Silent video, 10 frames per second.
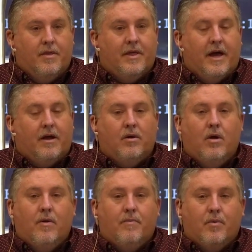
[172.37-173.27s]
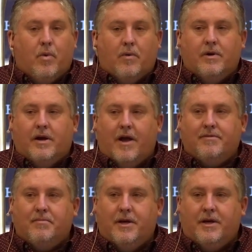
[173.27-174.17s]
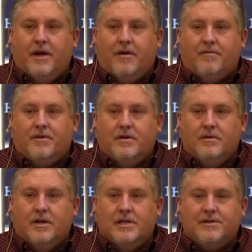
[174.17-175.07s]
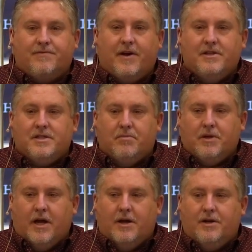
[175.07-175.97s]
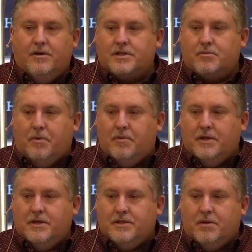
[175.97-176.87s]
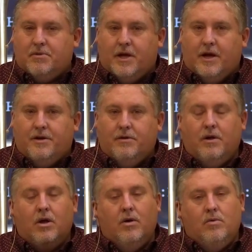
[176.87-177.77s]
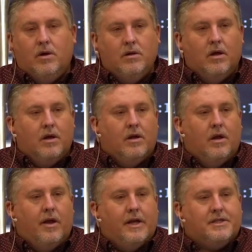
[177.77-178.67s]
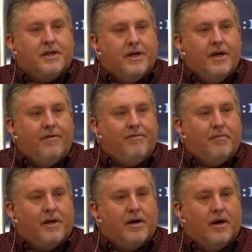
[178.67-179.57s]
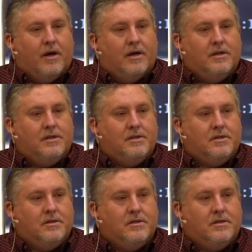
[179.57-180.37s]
That, why would it have to be a gift? Isn't faith something I do? Isn't repentance something I do? Well, it's a gift because